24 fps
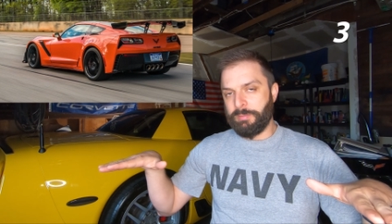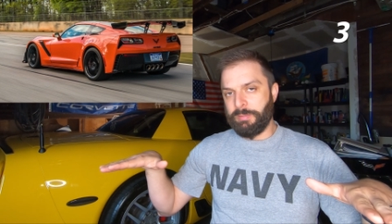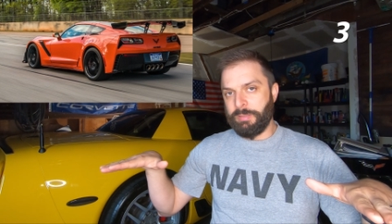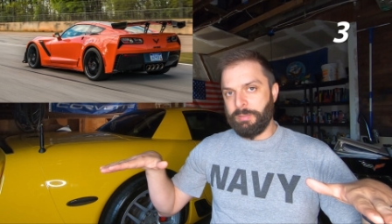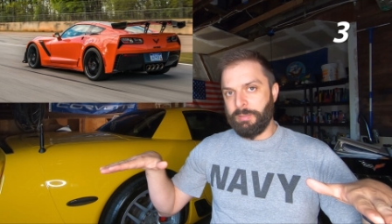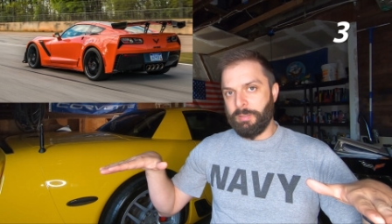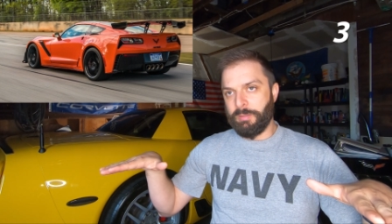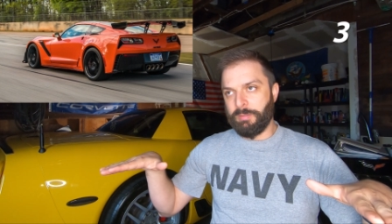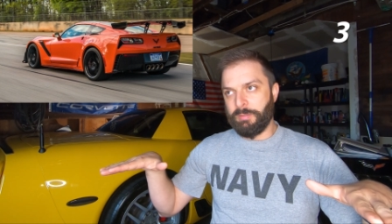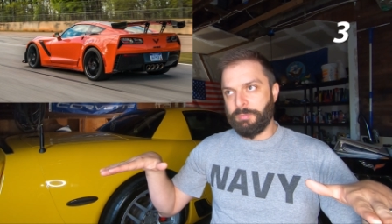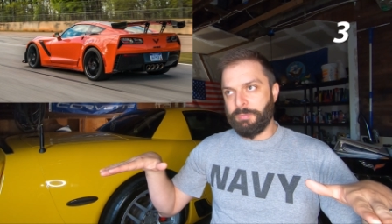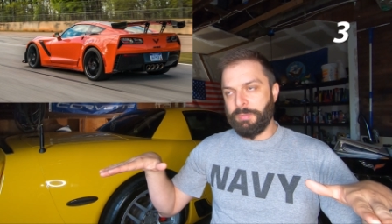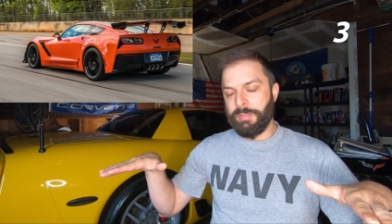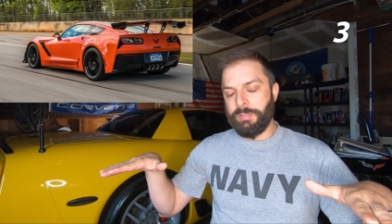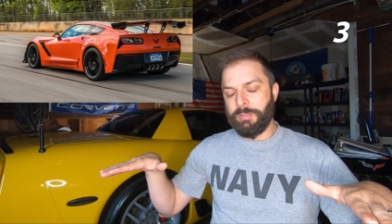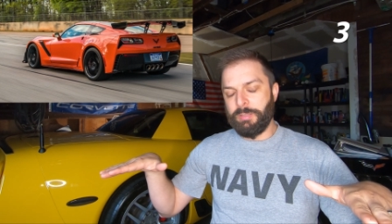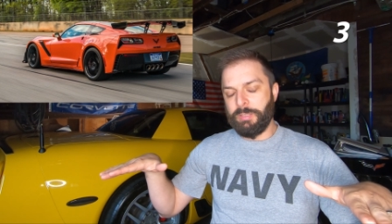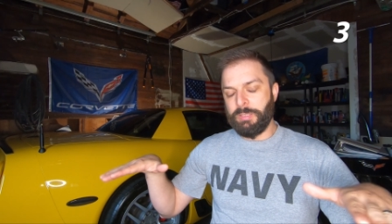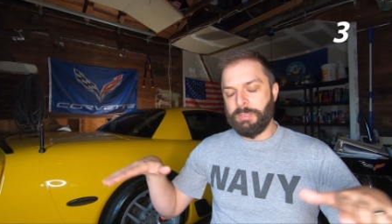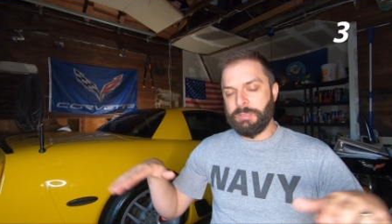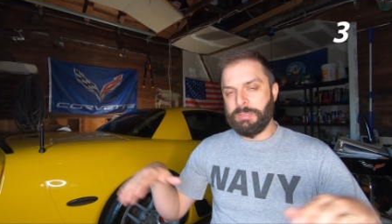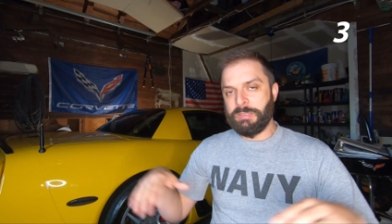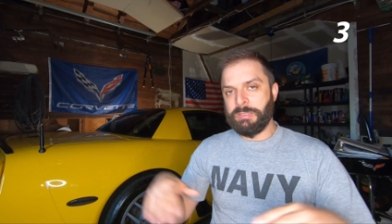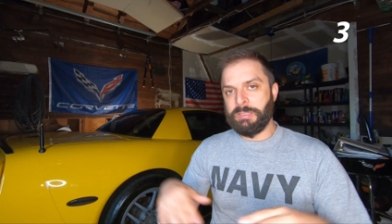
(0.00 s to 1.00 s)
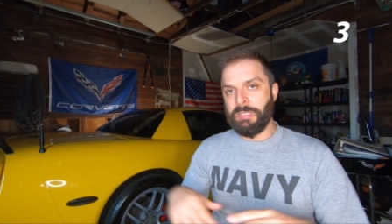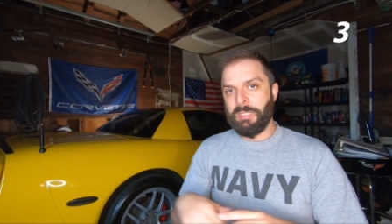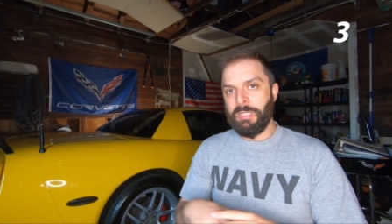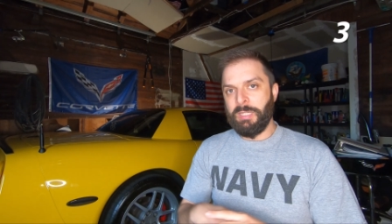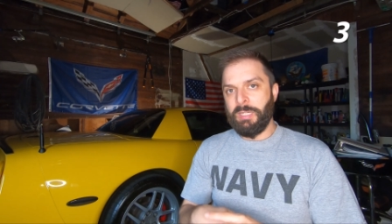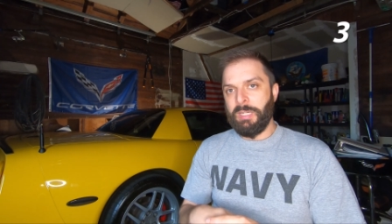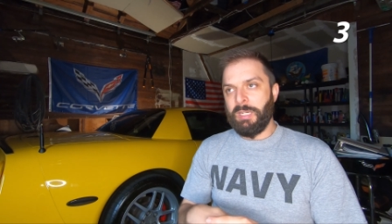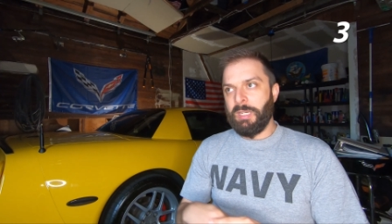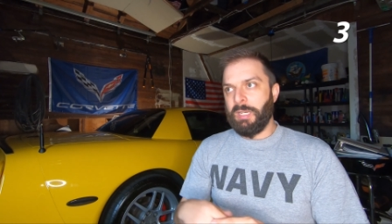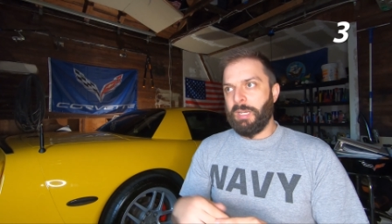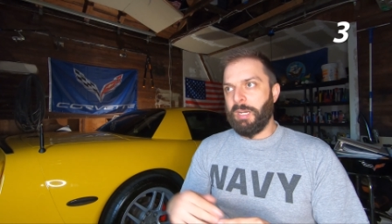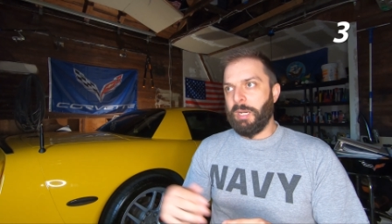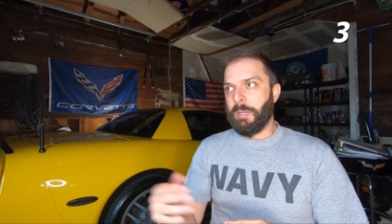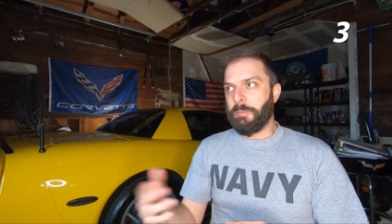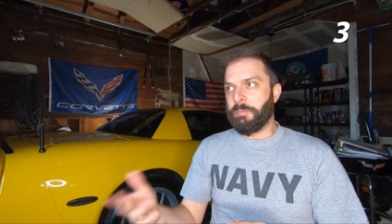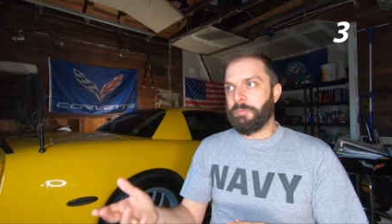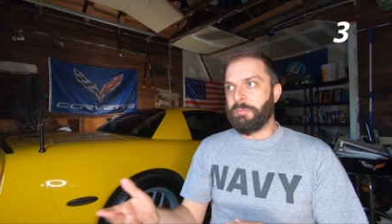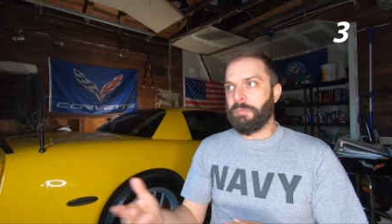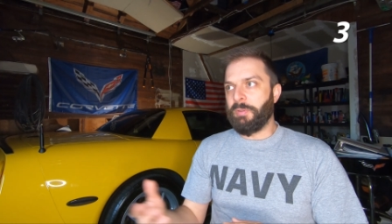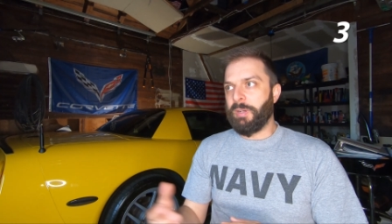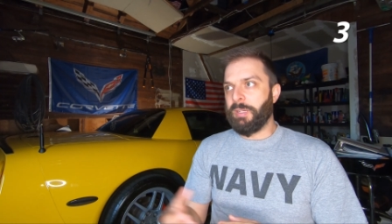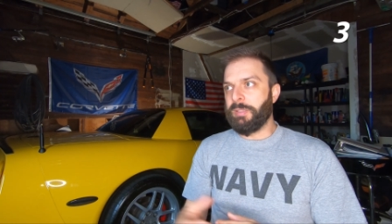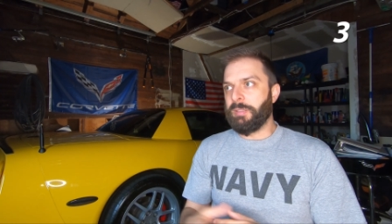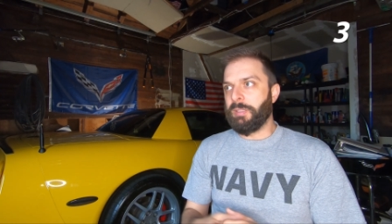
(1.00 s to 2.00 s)
you know, the fenders, up
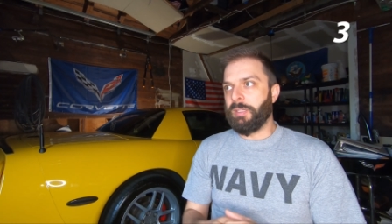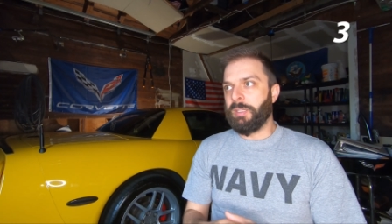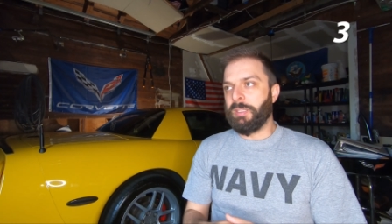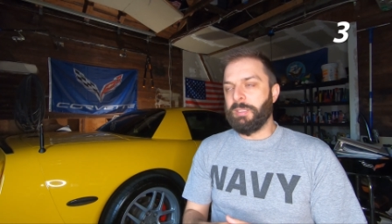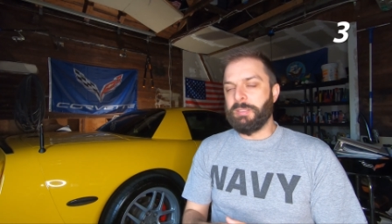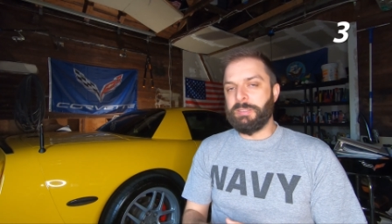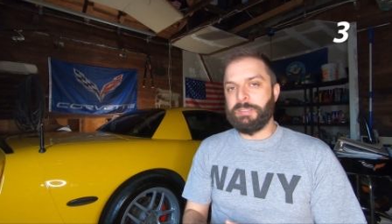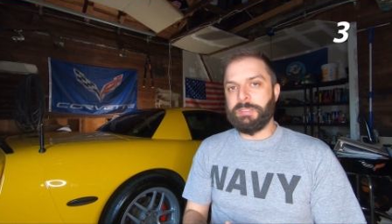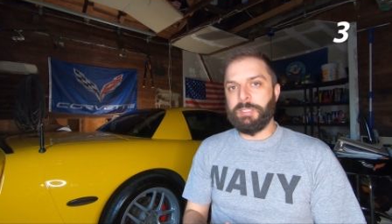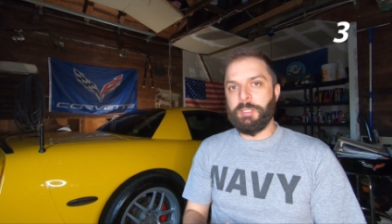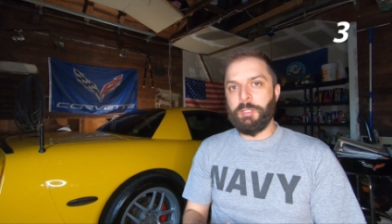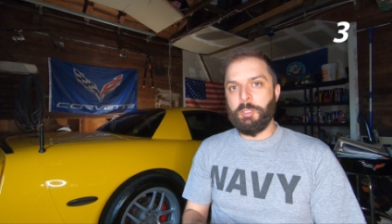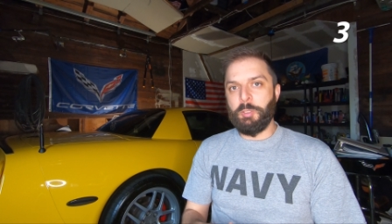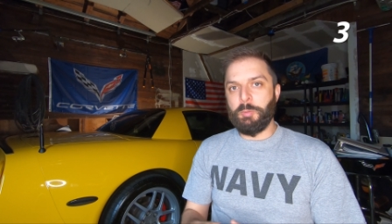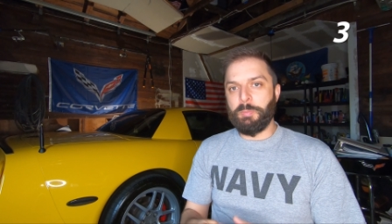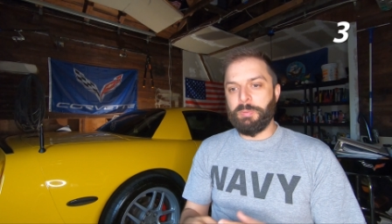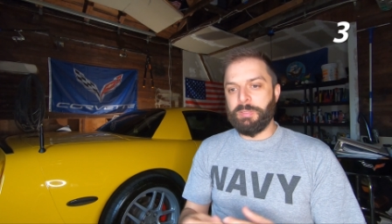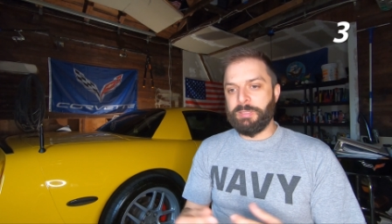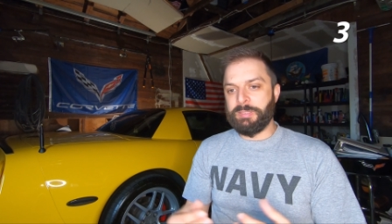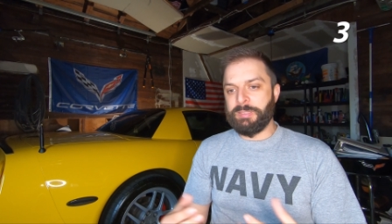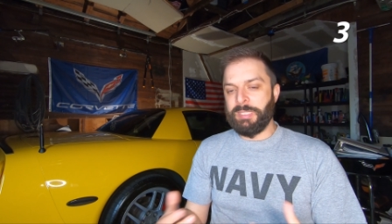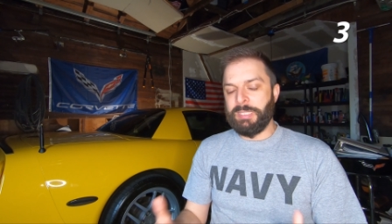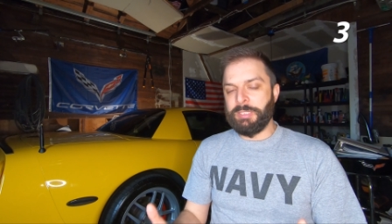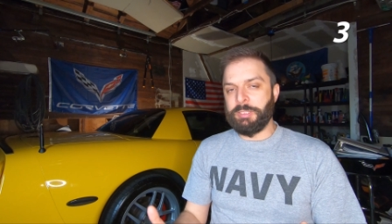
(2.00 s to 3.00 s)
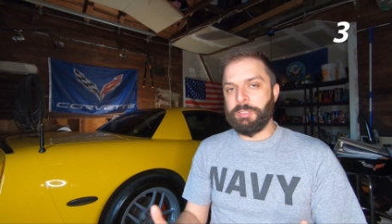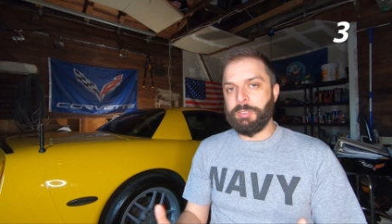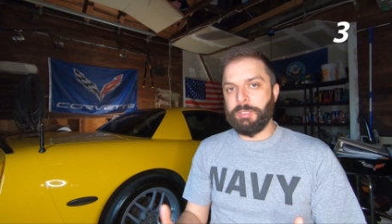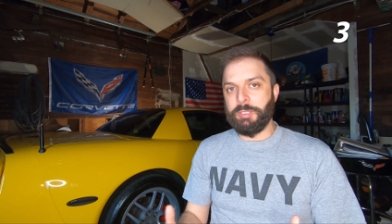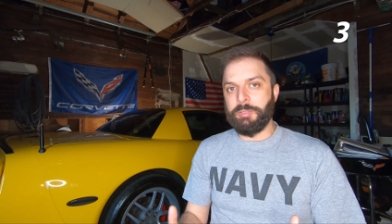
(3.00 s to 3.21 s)
front, the hood scoop, etc.